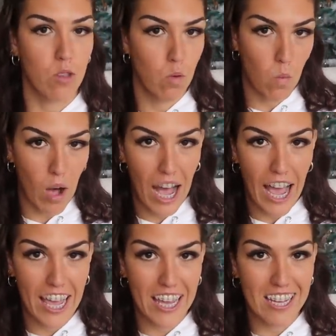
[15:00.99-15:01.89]

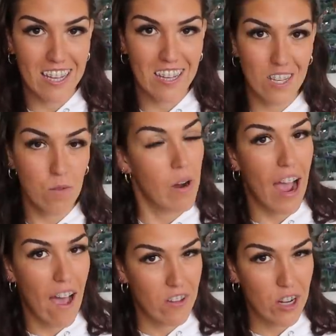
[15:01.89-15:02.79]
why you are
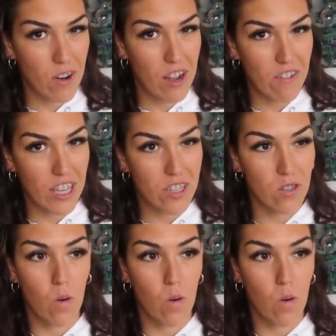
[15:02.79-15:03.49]
having cravings